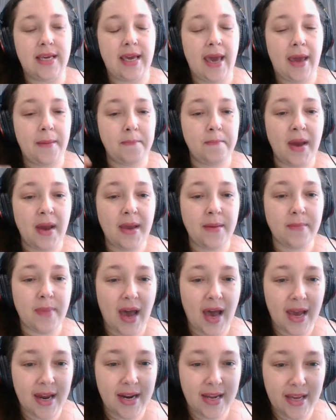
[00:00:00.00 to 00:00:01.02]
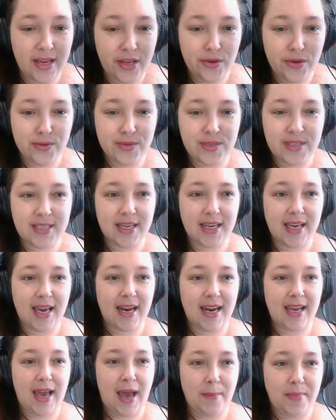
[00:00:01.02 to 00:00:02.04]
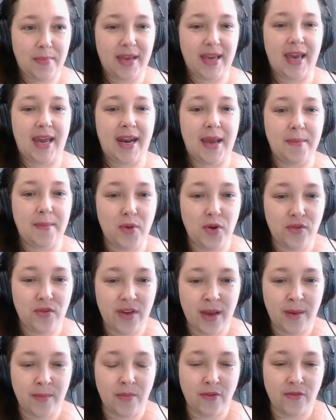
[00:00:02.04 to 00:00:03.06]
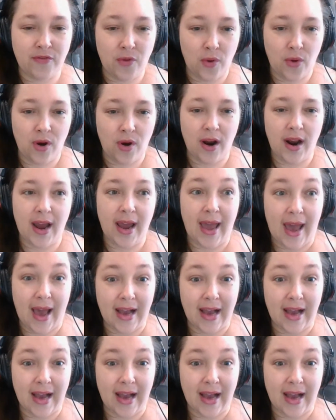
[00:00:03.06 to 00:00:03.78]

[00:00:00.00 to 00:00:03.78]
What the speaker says: get my body used to getting up and getting moving before I